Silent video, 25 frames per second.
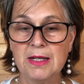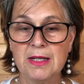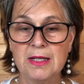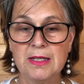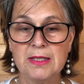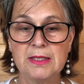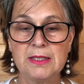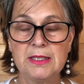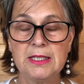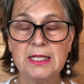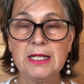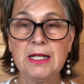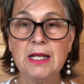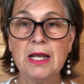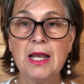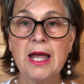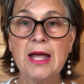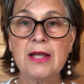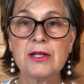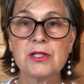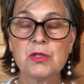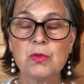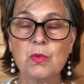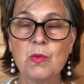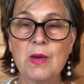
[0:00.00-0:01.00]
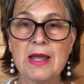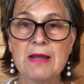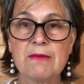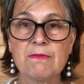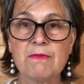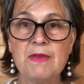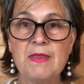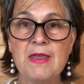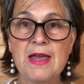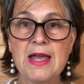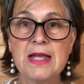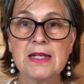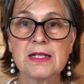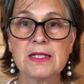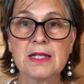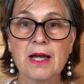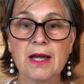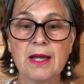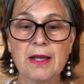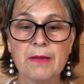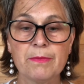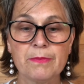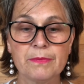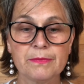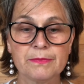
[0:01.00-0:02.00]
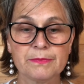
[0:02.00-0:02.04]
still had to wait for their time.